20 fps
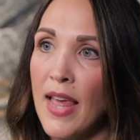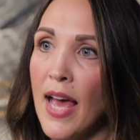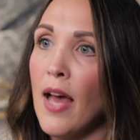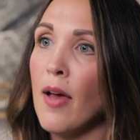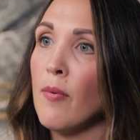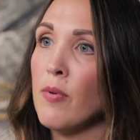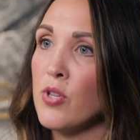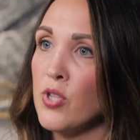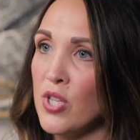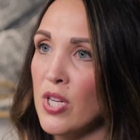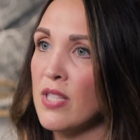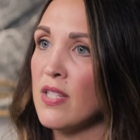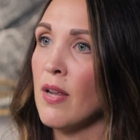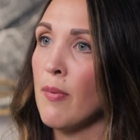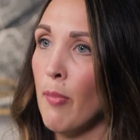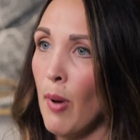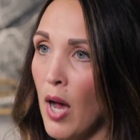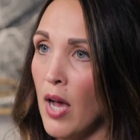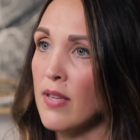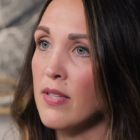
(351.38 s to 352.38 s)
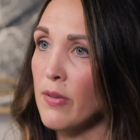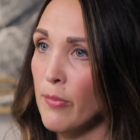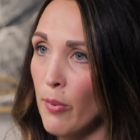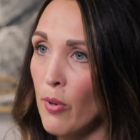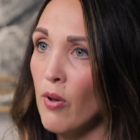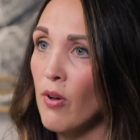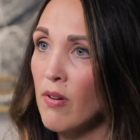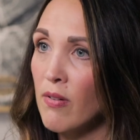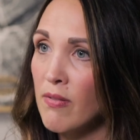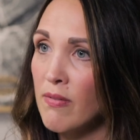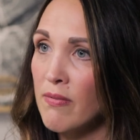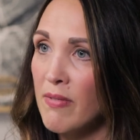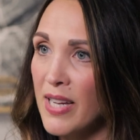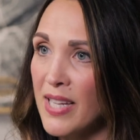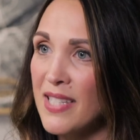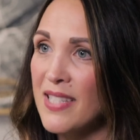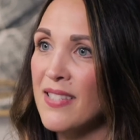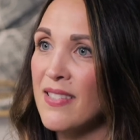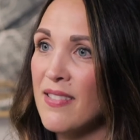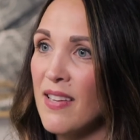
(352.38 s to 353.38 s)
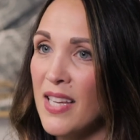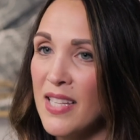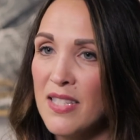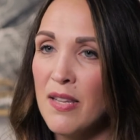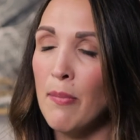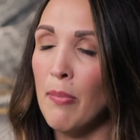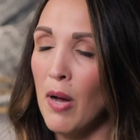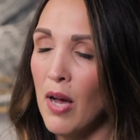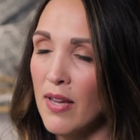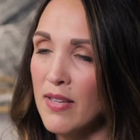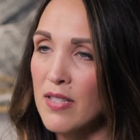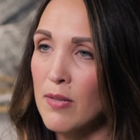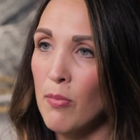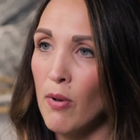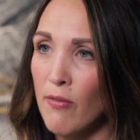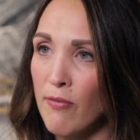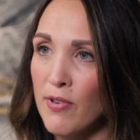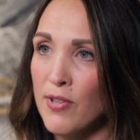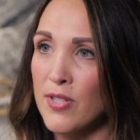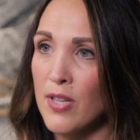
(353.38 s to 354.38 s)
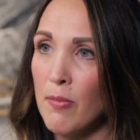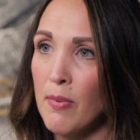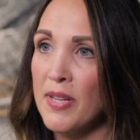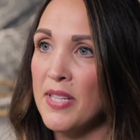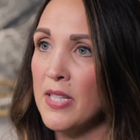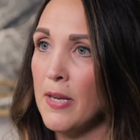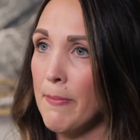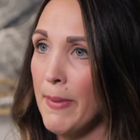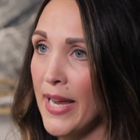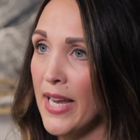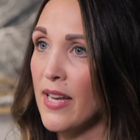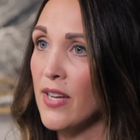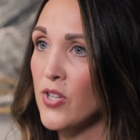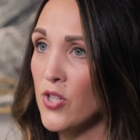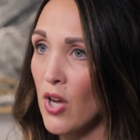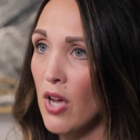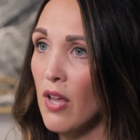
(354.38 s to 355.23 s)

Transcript: That was just impossible. It's, it's impossible for someone to manage